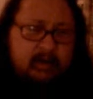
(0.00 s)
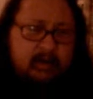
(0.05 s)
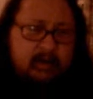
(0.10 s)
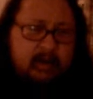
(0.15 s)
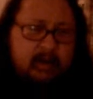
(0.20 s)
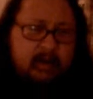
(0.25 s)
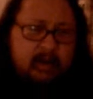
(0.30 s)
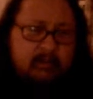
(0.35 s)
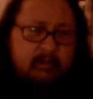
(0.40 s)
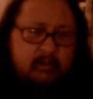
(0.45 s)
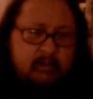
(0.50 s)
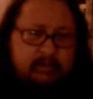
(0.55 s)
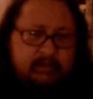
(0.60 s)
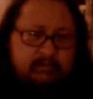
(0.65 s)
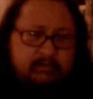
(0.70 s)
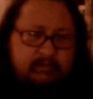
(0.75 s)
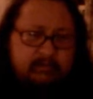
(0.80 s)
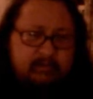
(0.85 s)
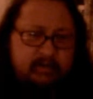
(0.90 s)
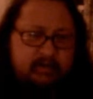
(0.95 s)
I'm one of
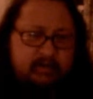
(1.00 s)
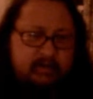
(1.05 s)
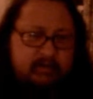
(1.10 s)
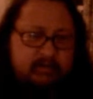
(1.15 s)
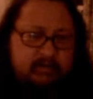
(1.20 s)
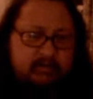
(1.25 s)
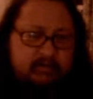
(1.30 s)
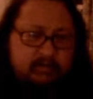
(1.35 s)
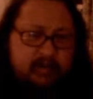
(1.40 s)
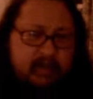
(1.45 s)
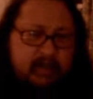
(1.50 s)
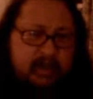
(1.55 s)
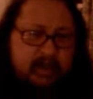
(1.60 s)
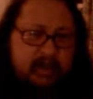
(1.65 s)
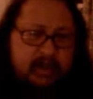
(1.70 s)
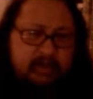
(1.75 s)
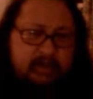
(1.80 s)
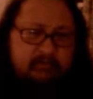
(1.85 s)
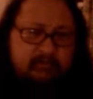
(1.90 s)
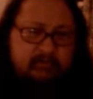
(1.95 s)
a small
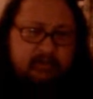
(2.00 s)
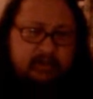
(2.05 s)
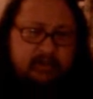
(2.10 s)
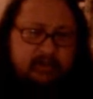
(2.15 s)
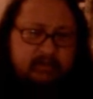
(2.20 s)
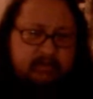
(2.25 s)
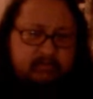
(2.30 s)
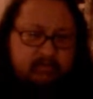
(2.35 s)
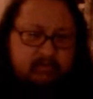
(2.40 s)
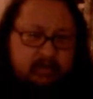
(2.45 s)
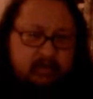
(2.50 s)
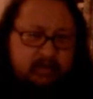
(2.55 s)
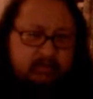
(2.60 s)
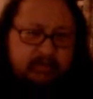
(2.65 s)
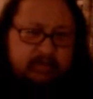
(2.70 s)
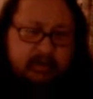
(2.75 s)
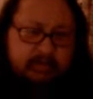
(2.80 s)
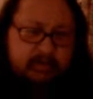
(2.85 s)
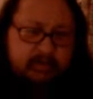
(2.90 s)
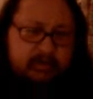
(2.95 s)
handful, and I strongly
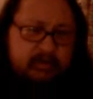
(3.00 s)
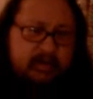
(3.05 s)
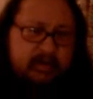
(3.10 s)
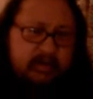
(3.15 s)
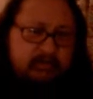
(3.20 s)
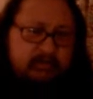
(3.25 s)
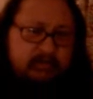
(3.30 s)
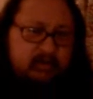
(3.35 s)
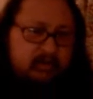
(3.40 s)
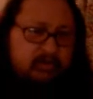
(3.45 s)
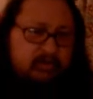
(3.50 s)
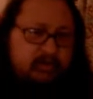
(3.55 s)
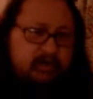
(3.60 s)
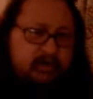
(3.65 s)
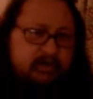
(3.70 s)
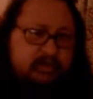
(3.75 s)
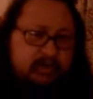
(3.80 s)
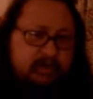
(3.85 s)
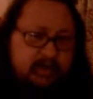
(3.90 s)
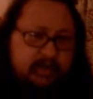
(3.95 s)
recommend you guys go there and
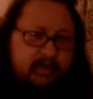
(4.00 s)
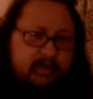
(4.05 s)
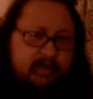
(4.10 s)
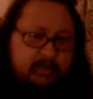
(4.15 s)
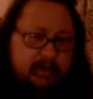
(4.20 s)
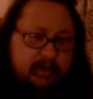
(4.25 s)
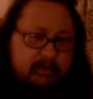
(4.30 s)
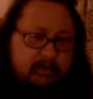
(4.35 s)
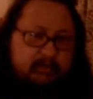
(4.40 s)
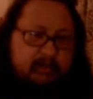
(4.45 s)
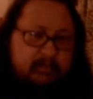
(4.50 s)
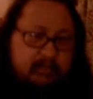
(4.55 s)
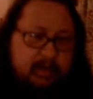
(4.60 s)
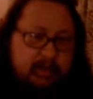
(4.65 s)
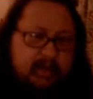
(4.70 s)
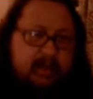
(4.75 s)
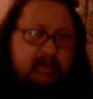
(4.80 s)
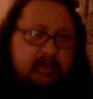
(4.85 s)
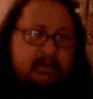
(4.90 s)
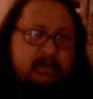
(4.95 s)
check him out. The
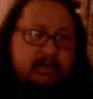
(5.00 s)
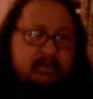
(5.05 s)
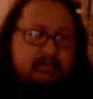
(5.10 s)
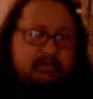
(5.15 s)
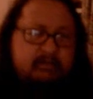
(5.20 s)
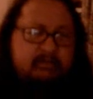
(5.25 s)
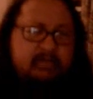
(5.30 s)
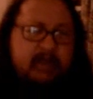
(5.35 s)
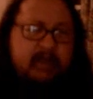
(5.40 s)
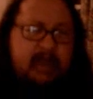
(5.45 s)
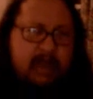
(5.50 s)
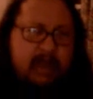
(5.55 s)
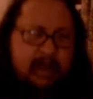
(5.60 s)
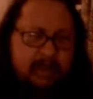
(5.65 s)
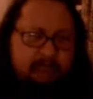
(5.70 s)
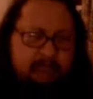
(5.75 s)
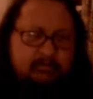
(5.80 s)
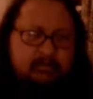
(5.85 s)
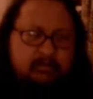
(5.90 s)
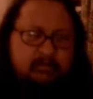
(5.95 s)
man is
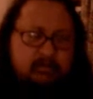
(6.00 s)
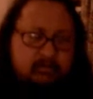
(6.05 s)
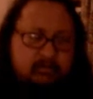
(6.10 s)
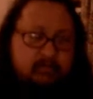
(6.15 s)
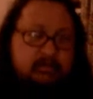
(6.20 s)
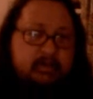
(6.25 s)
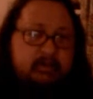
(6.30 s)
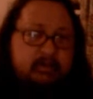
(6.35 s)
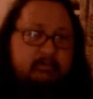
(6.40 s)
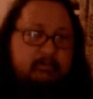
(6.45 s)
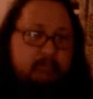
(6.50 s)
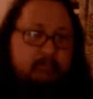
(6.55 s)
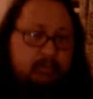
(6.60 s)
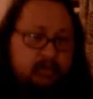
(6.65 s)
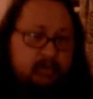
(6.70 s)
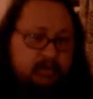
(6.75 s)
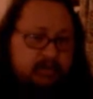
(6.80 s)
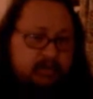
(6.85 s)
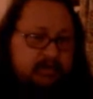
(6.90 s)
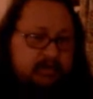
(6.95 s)
absolutely
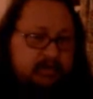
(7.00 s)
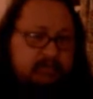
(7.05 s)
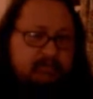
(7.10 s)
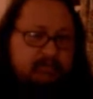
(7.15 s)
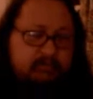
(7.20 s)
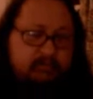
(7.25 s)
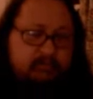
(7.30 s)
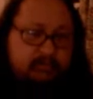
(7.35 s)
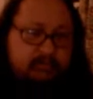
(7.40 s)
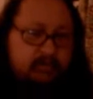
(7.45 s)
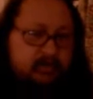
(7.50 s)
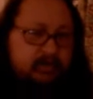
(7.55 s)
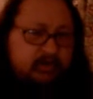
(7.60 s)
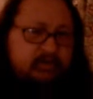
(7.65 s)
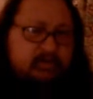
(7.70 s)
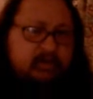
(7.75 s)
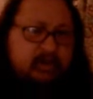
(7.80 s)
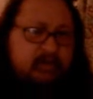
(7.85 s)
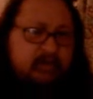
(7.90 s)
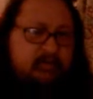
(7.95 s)
brilliant. He's a very
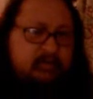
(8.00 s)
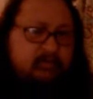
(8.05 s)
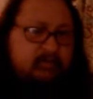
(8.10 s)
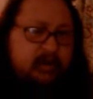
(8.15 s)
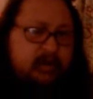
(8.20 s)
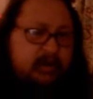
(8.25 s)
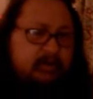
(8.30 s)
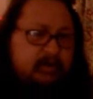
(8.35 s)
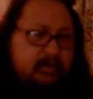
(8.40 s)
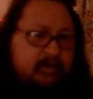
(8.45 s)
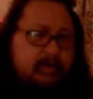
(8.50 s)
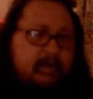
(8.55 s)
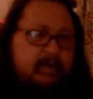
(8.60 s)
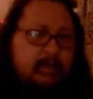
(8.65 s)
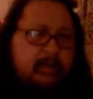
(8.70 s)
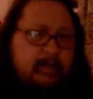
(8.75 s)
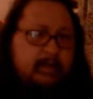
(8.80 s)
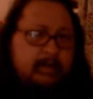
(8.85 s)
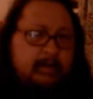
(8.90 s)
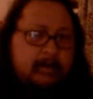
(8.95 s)
solid writer,
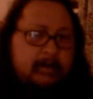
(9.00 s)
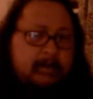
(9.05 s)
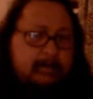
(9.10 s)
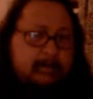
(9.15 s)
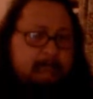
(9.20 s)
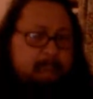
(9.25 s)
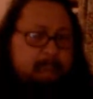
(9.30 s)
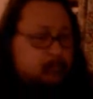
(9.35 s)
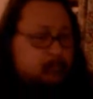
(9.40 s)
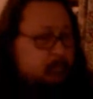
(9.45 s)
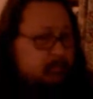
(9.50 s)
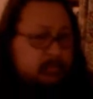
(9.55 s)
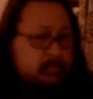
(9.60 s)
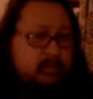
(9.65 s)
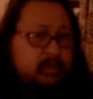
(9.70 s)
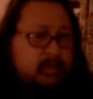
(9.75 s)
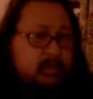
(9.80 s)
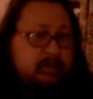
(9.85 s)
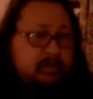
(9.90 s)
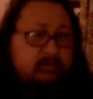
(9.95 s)

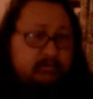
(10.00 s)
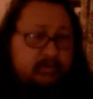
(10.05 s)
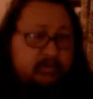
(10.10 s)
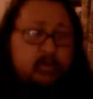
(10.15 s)
and he's a very